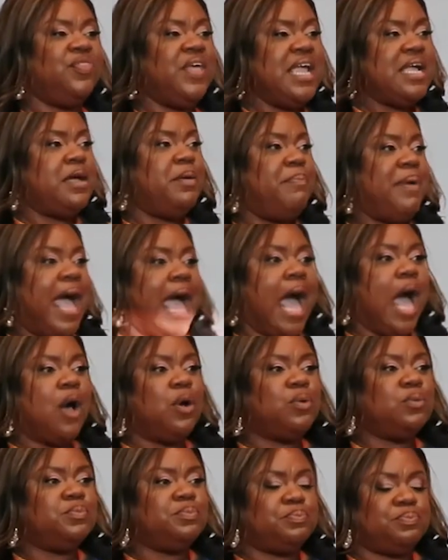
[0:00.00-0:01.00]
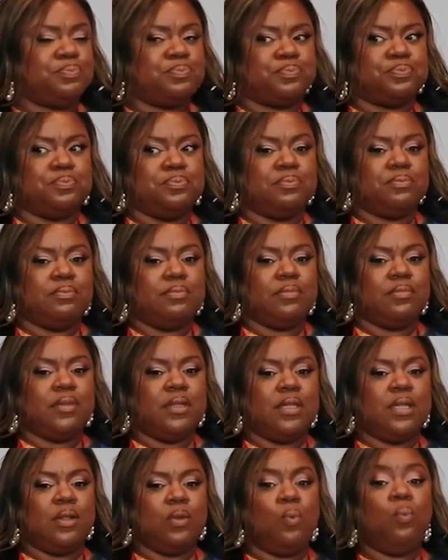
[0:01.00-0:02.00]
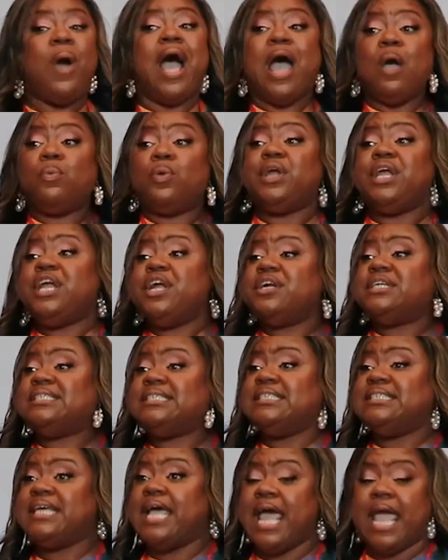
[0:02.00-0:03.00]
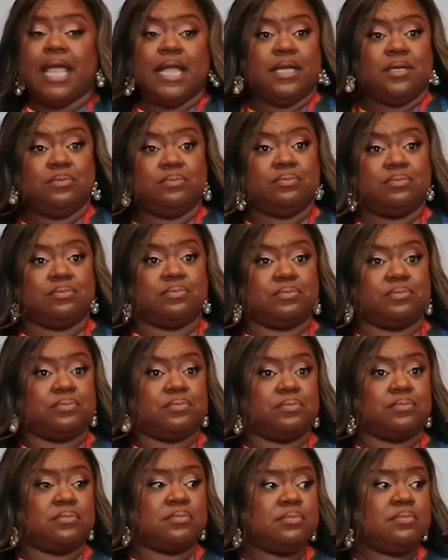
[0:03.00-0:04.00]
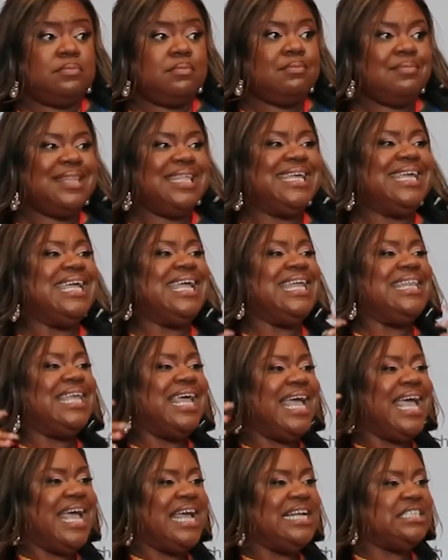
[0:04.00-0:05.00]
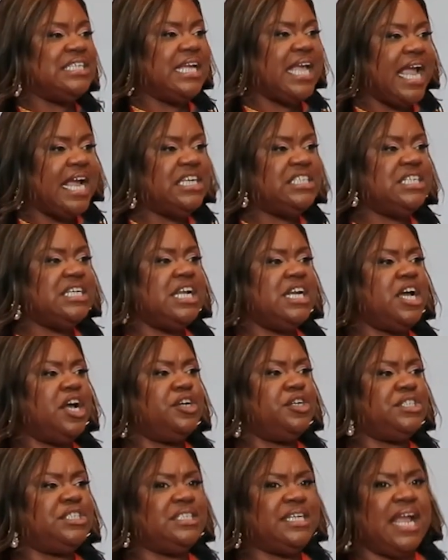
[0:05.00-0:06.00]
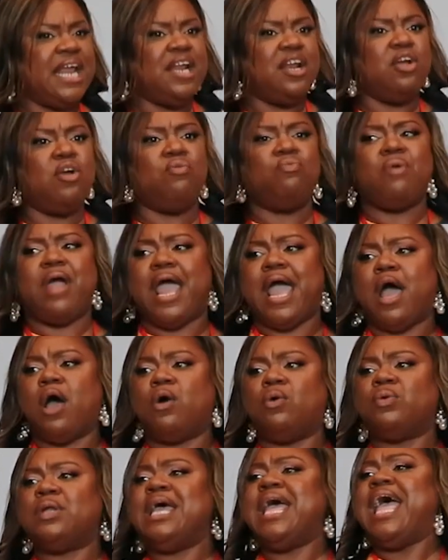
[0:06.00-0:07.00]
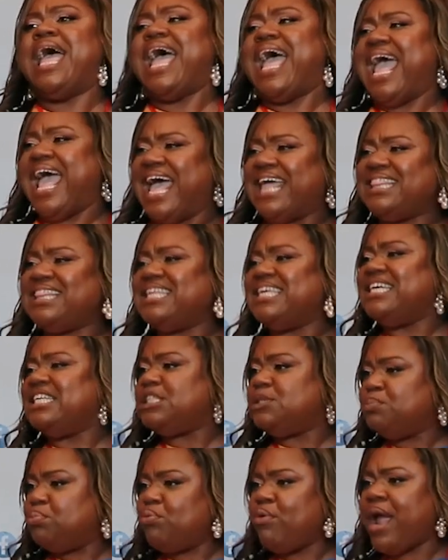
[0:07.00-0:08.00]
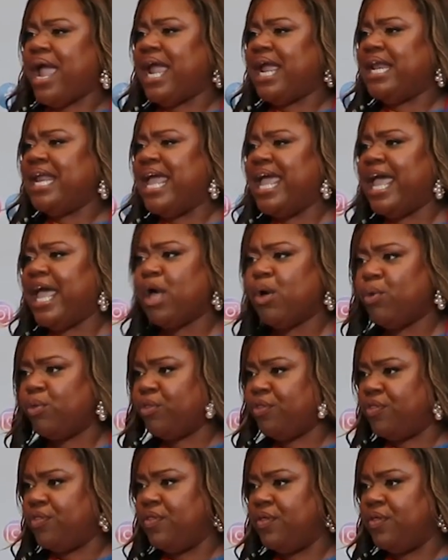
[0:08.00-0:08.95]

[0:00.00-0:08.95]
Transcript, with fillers: Think about why we're here today in the education and understanding around athletes' brain health.